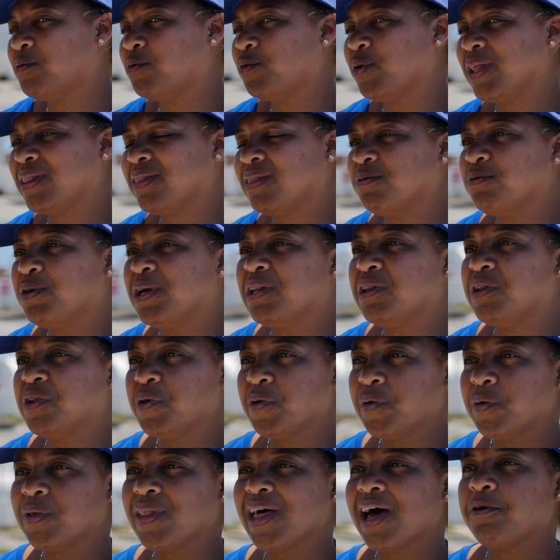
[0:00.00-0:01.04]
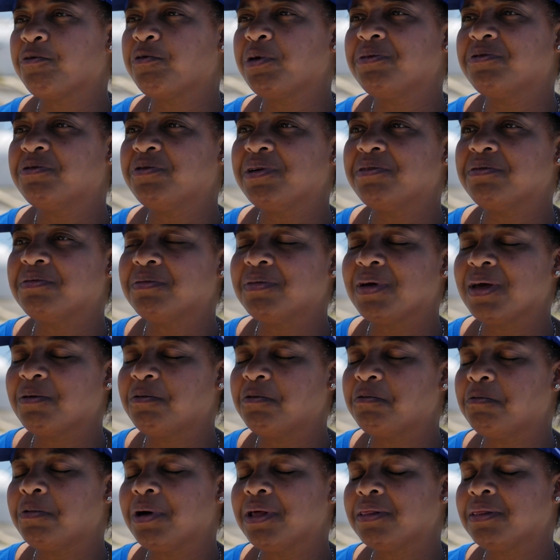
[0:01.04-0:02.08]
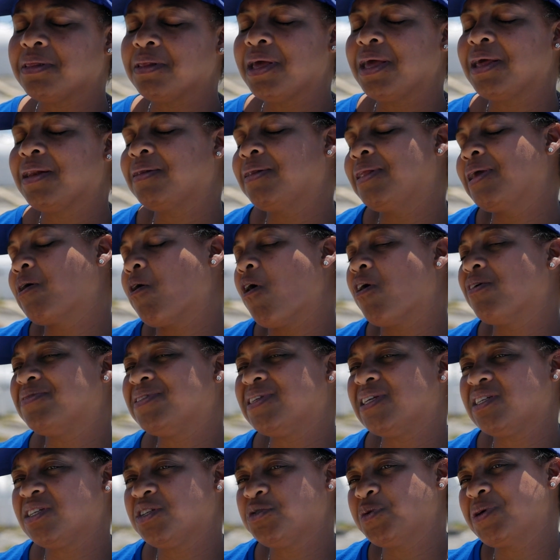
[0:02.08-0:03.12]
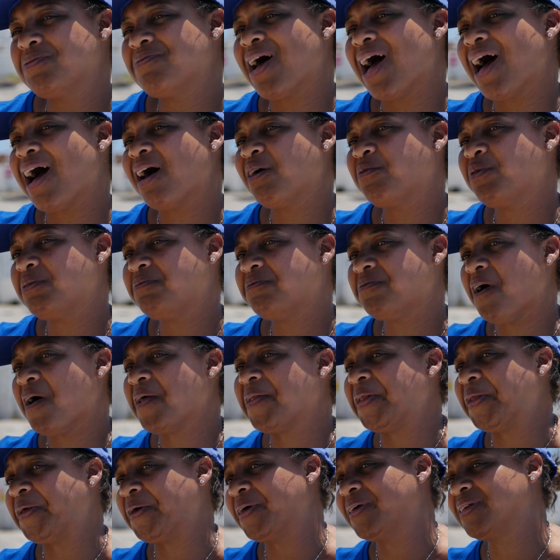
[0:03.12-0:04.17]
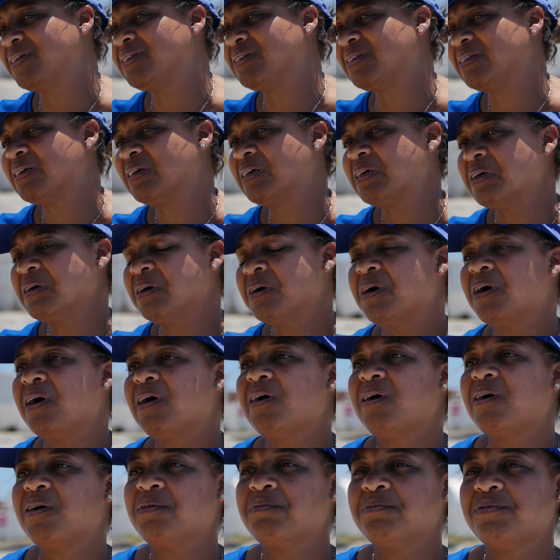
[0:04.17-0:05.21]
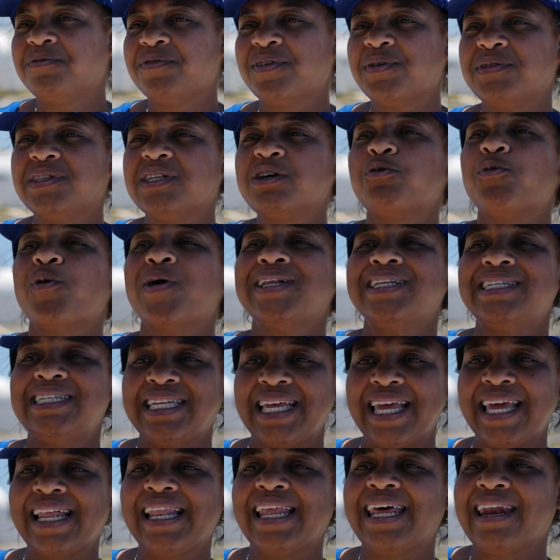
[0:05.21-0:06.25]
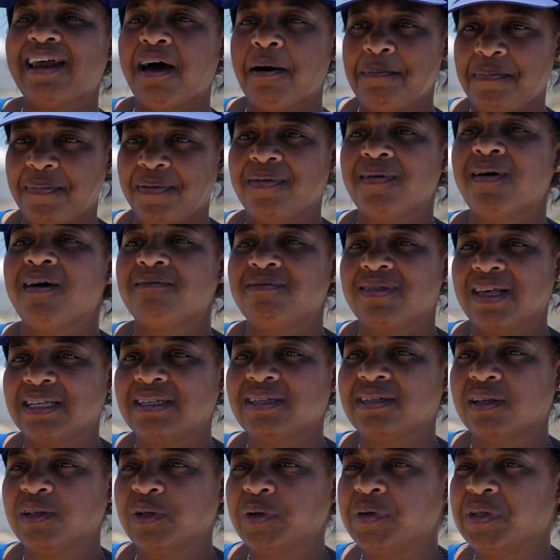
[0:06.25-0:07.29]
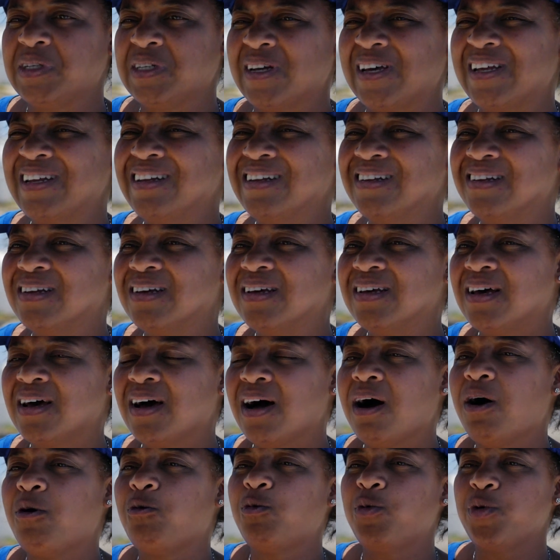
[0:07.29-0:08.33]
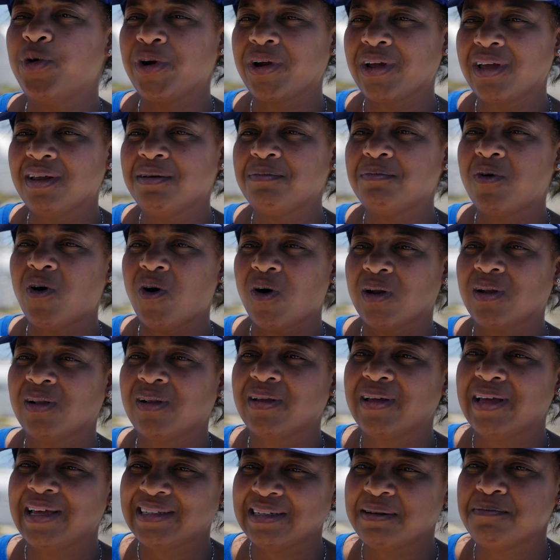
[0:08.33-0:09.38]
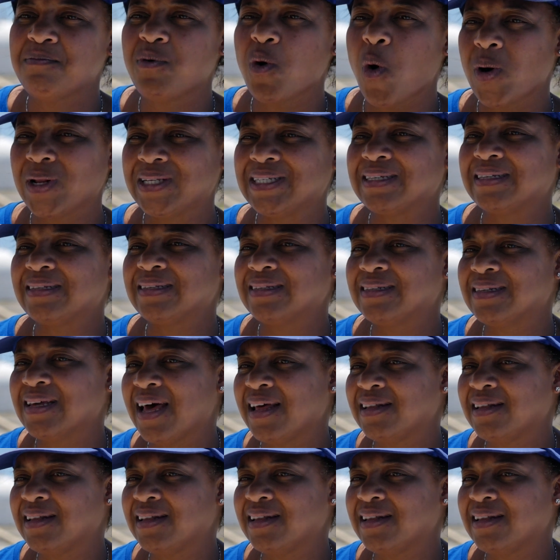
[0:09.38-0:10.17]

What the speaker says: We know that we within the conversations we've had with funders towards scaling up of this solution, a working model is important.